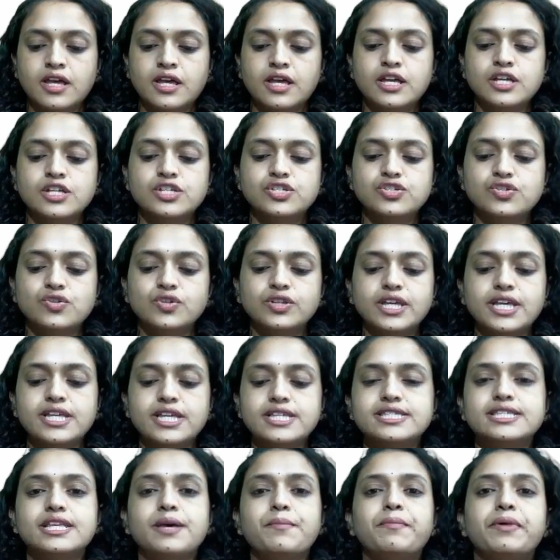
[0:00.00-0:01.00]
So these
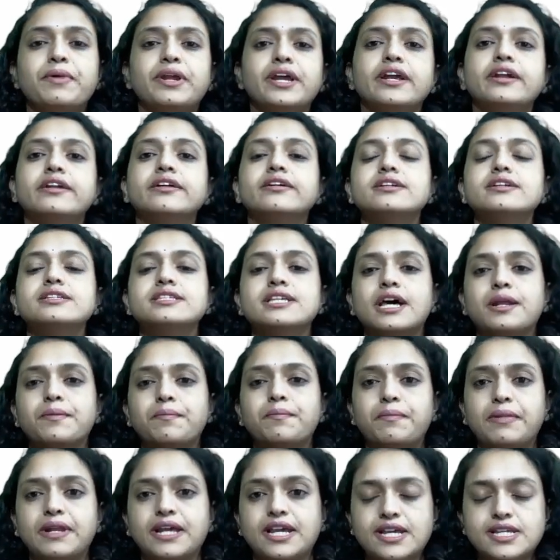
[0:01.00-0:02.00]
separators are
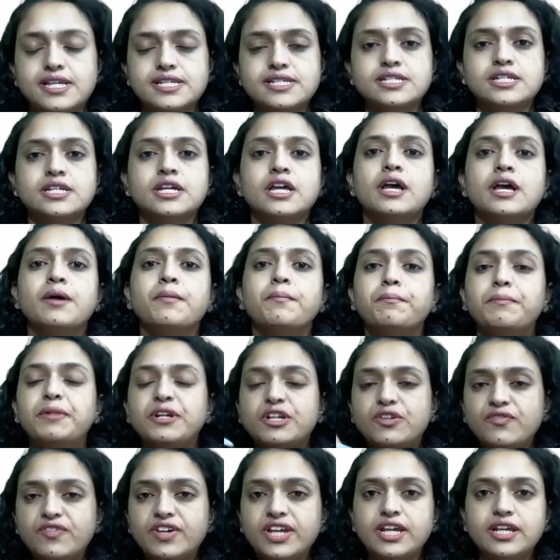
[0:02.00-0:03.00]
placed
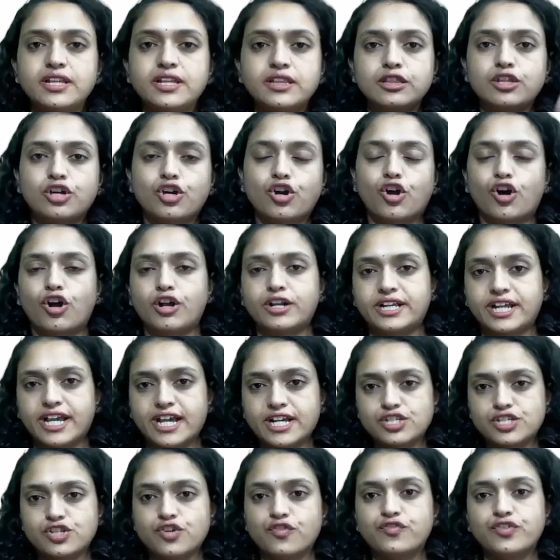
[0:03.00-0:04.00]
between the
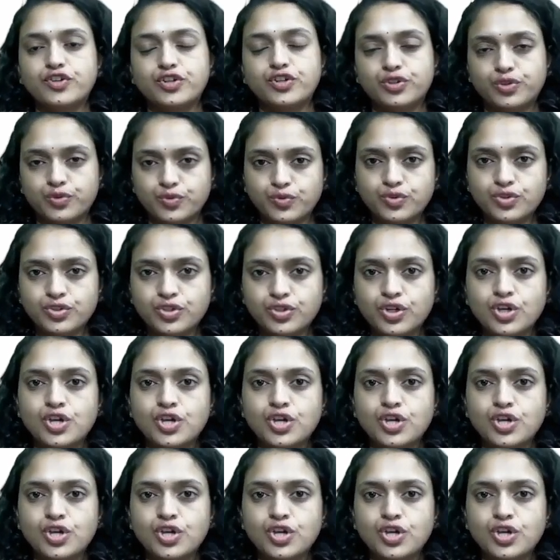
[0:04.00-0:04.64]
contacts of the tooth